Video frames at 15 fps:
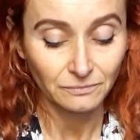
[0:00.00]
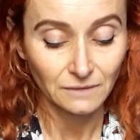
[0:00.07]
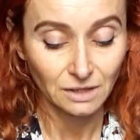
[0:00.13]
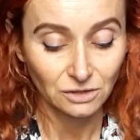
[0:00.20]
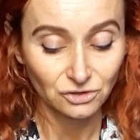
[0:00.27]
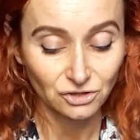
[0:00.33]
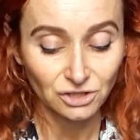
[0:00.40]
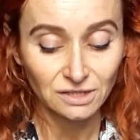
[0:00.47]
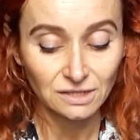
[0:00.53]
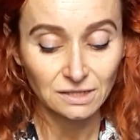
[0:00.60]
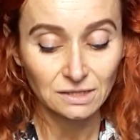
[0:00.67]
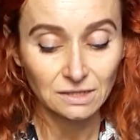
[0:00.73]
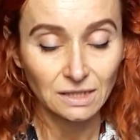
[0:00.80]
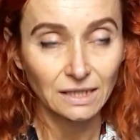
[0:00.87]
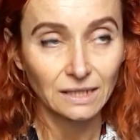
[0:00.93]

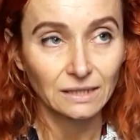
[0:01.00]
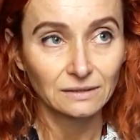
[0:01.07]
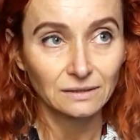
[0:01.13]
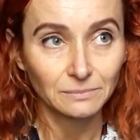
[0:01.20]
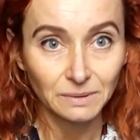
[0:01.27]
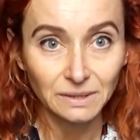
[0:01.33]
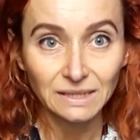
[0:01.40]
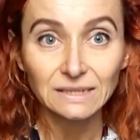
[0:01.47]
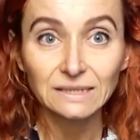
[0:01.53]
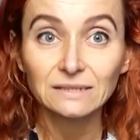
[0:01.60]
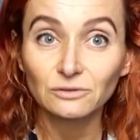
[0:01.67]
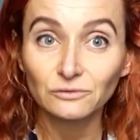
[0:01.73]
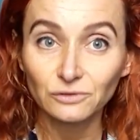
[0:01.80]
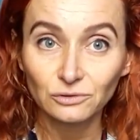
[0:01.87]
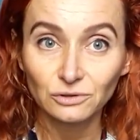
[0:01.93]
inches, and the
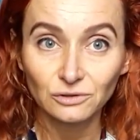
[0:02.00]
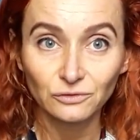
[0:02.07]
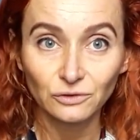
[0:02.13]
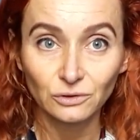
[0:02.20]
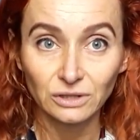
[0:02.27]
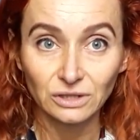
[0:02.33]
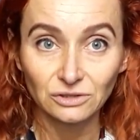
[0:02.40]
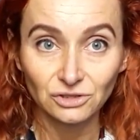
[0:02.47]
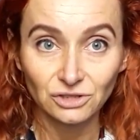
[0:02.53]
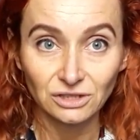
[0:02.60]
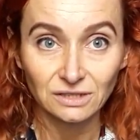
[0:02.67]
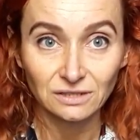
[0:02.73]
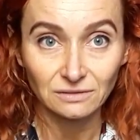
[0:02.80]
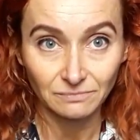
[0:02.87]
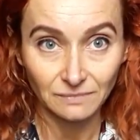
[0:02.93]
biggest 44
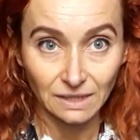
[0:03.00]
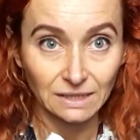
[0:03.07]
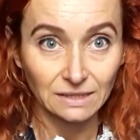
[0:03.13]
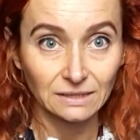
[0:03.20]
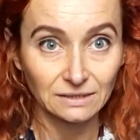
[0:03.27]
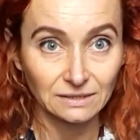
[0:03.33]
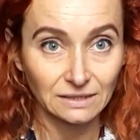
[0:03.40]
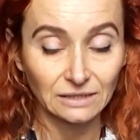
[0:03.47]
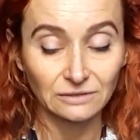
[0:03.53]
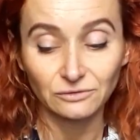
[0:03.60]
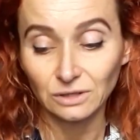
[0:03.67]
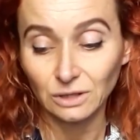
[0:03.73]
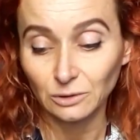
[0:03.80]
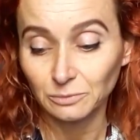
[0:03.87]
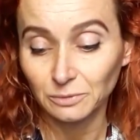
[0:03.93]
inches in this
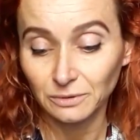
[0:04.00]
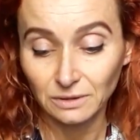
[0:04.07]
envelope.